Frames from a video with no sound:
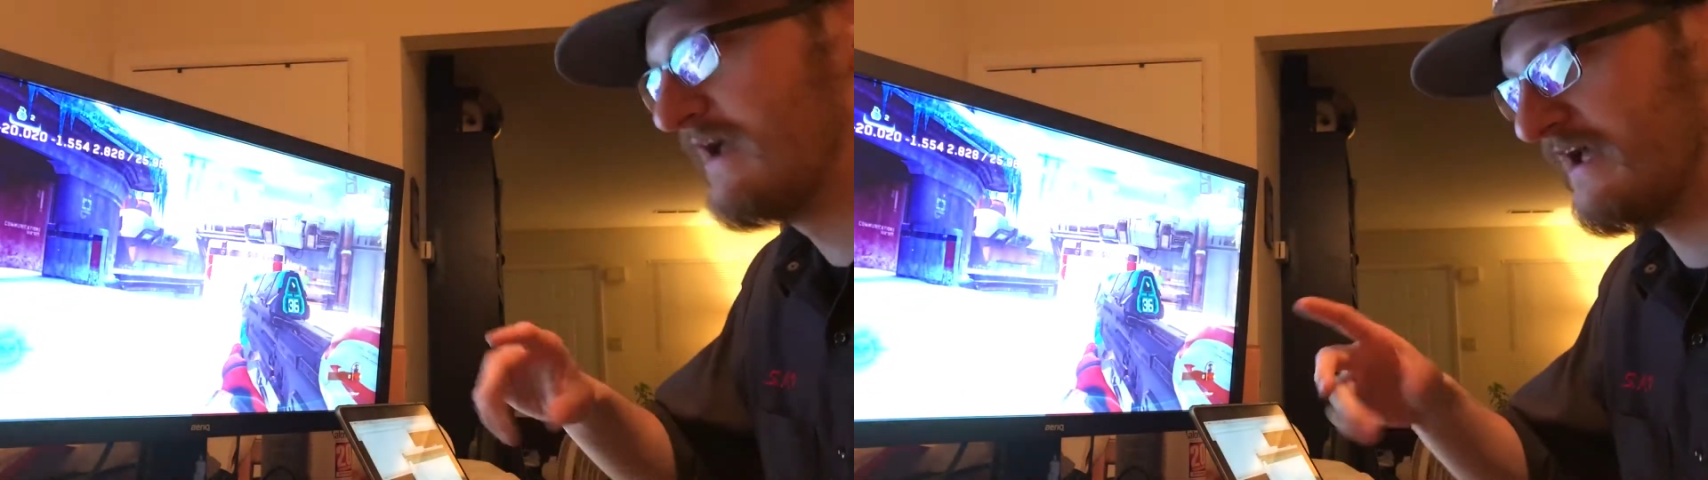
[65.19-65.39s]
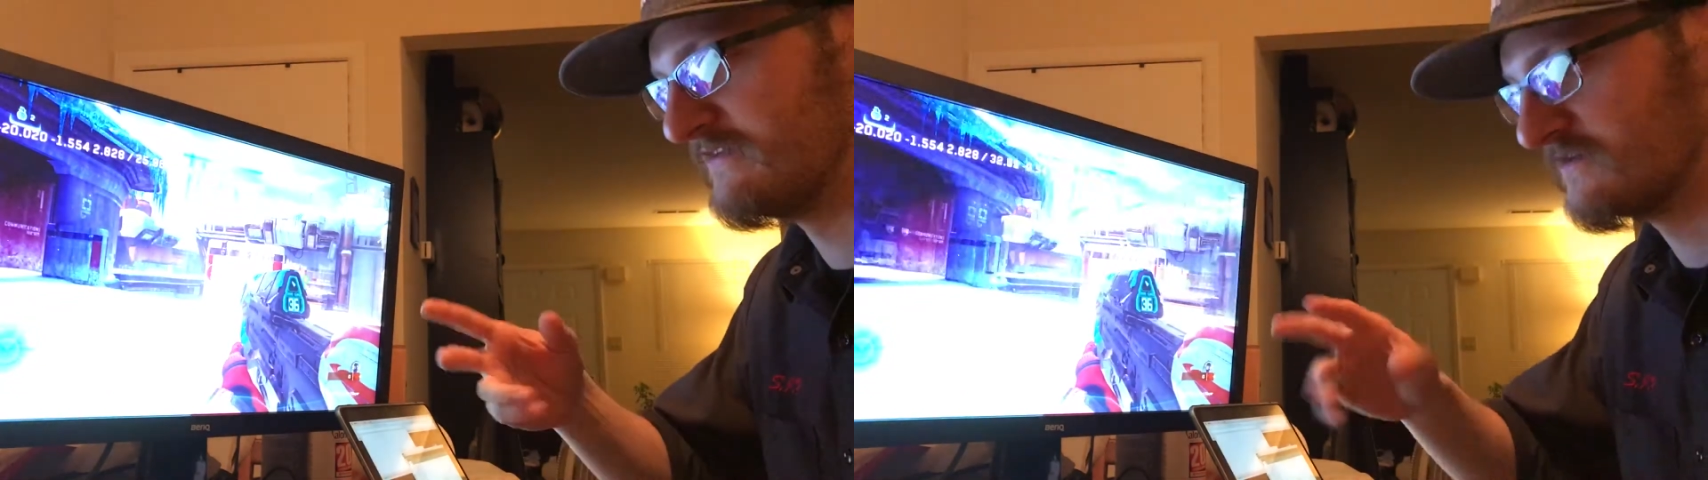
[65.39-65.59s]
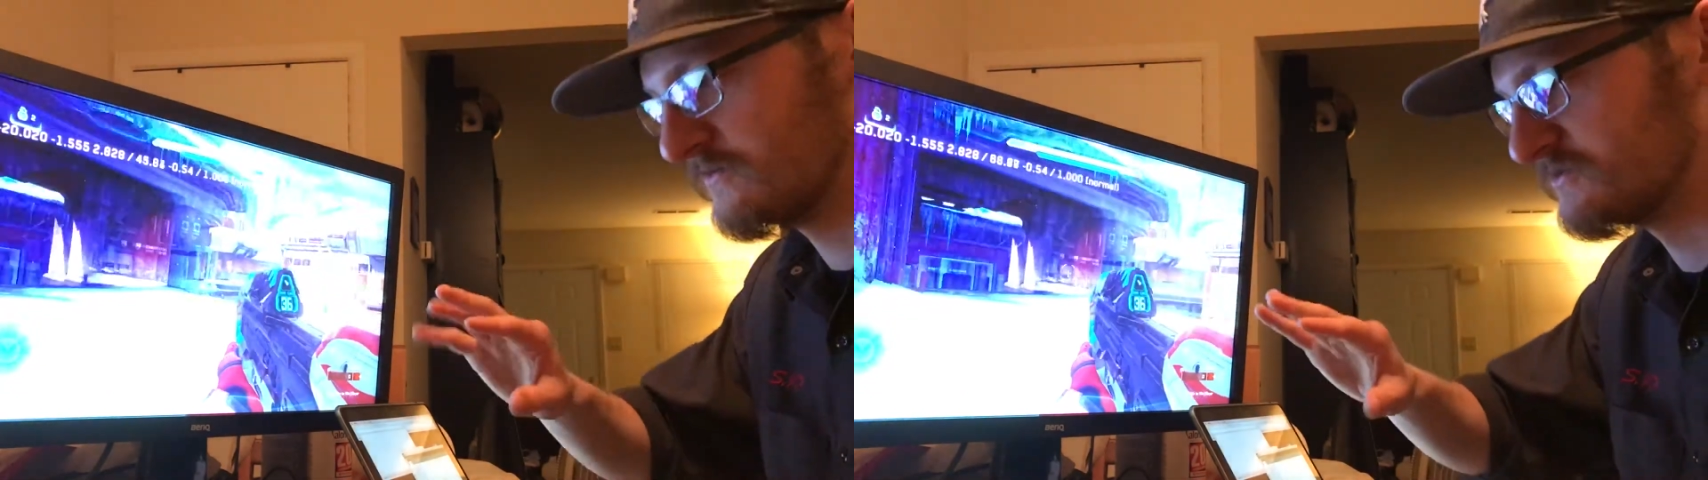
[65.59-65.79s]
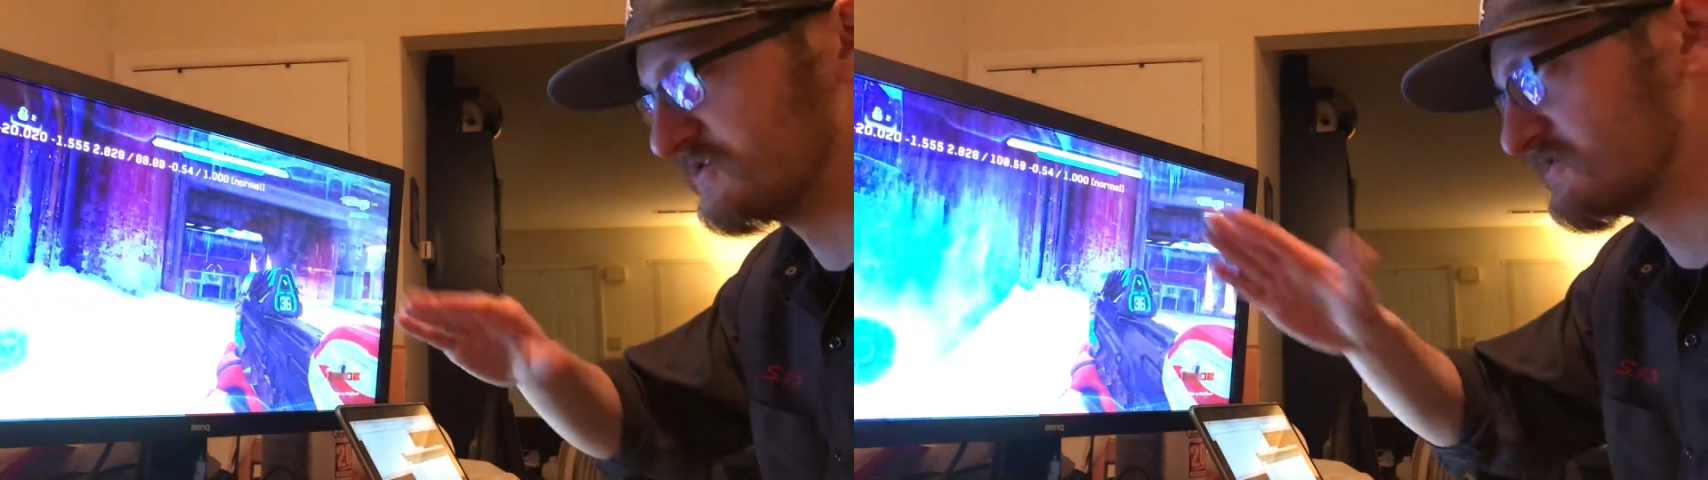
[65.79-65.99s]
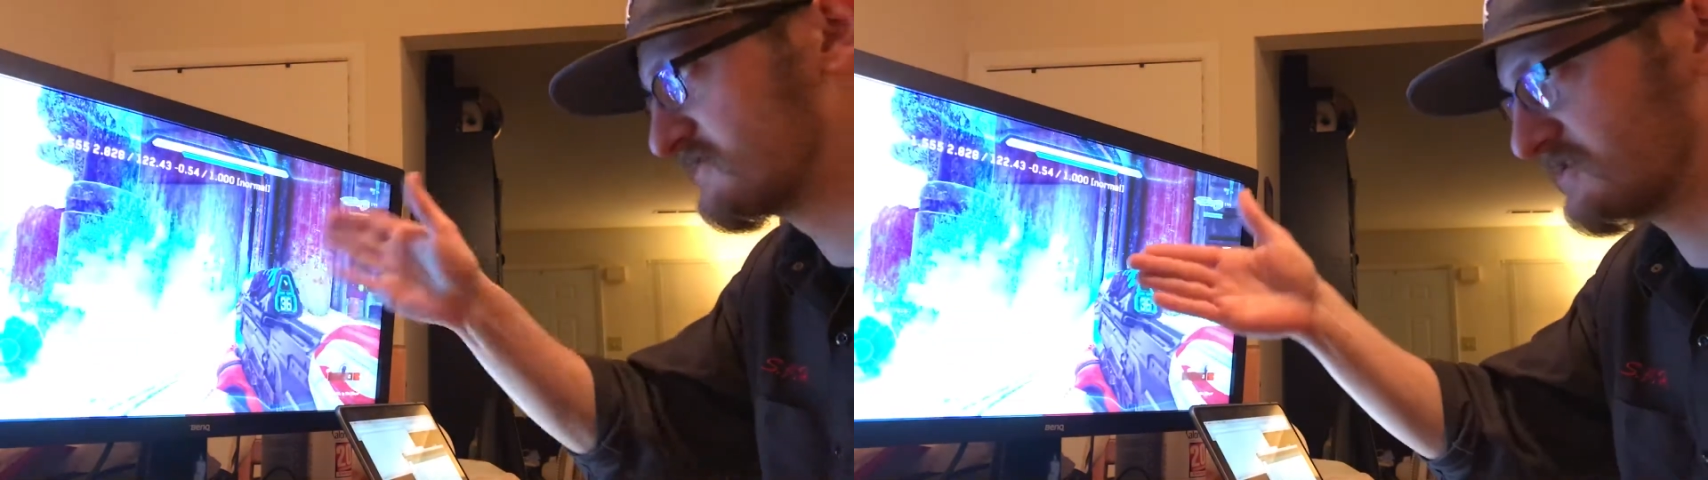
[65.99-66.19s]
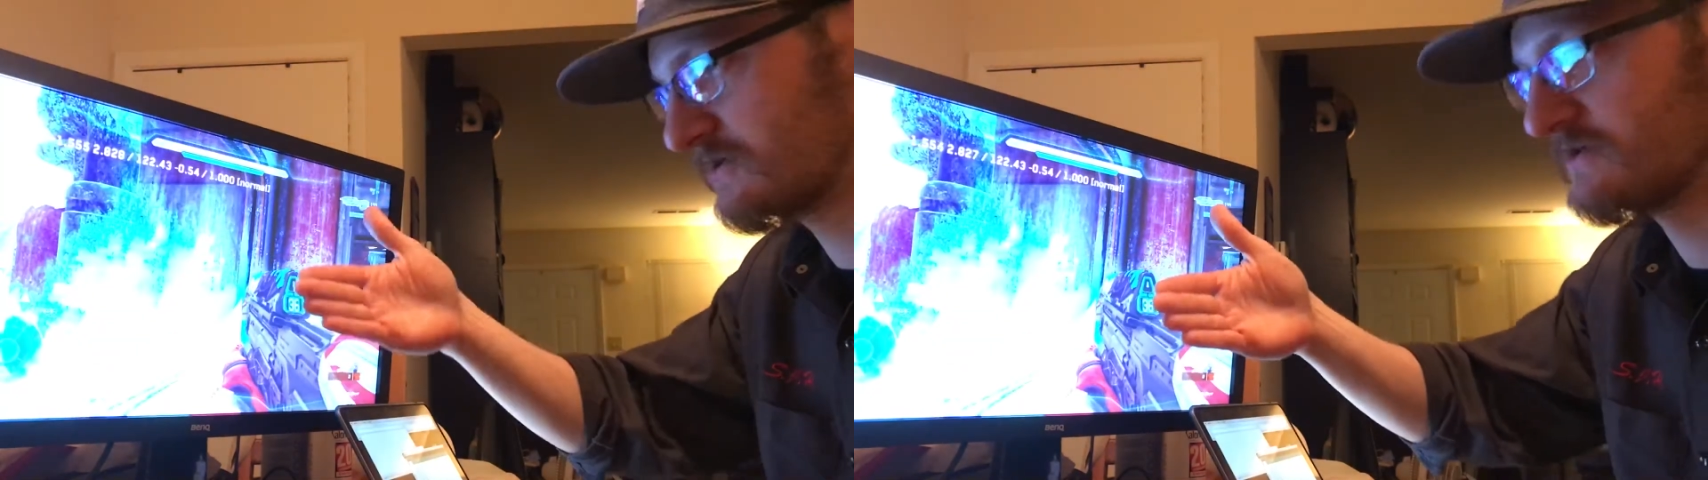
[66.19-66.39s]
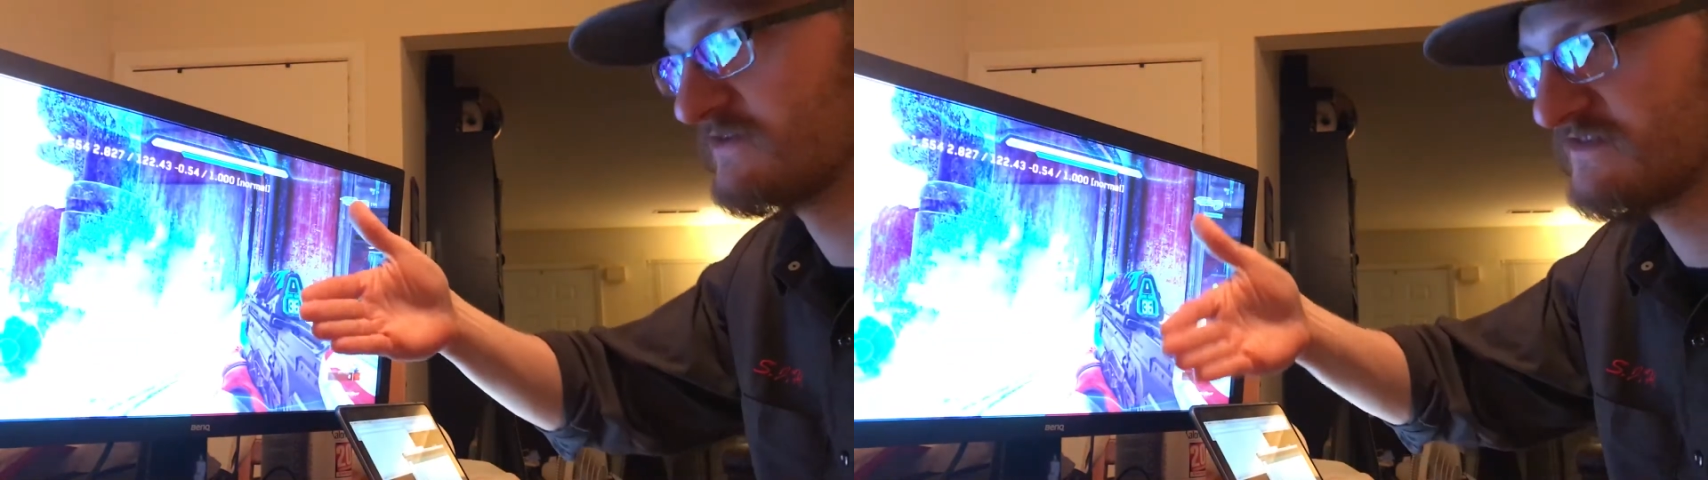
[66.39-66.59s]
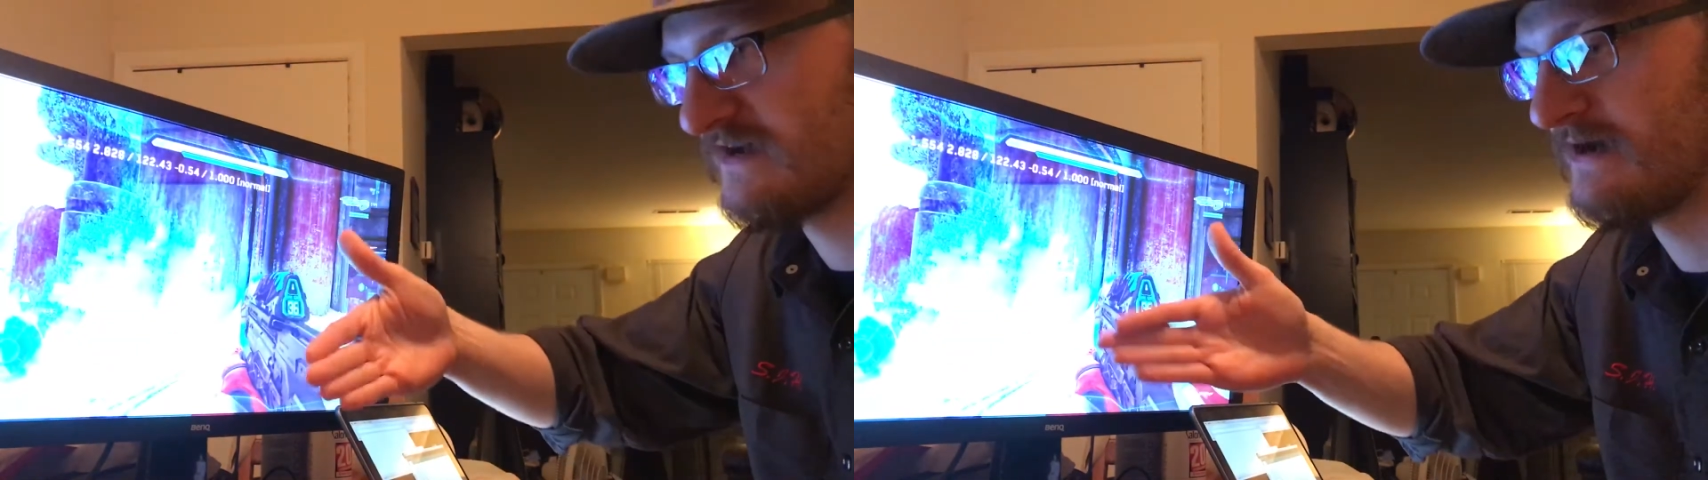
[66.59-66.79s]
And so it would just
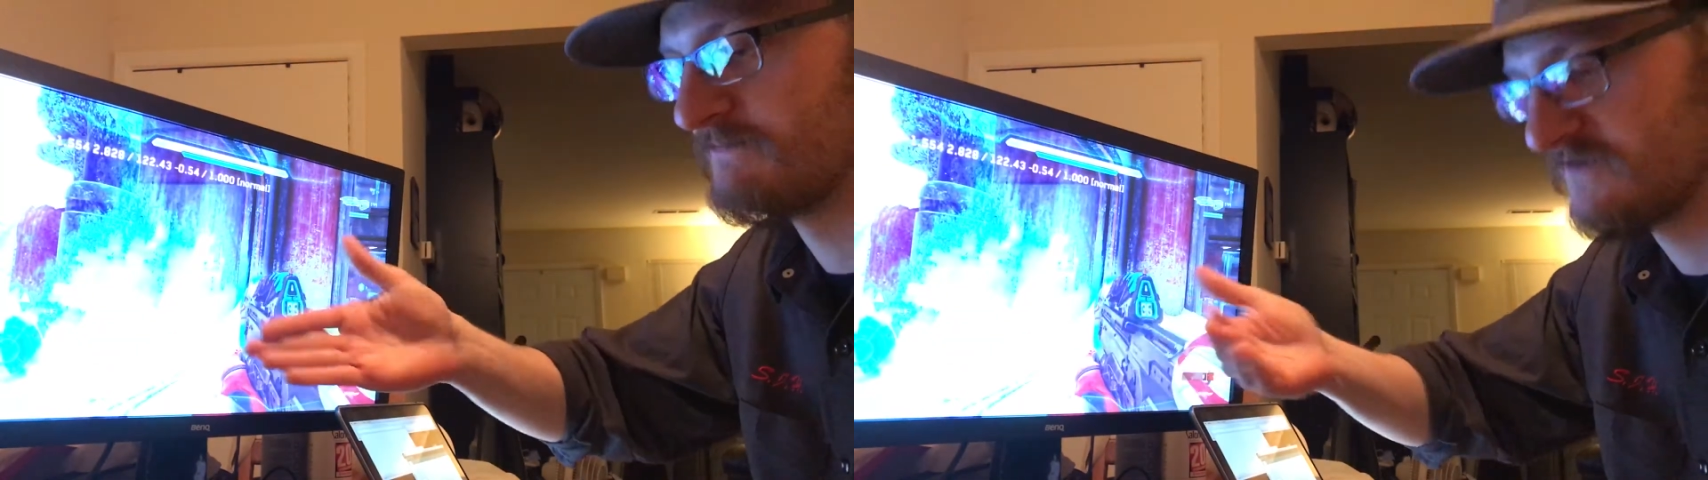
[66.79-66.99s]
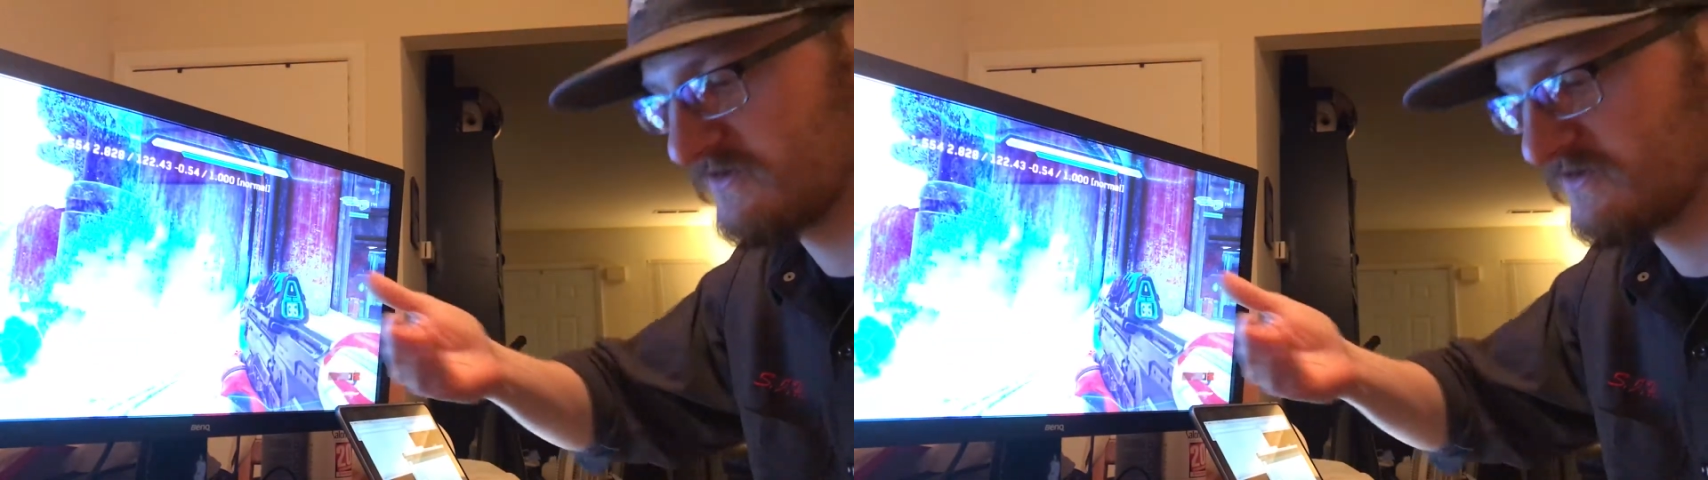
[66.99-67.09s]
turn, stop,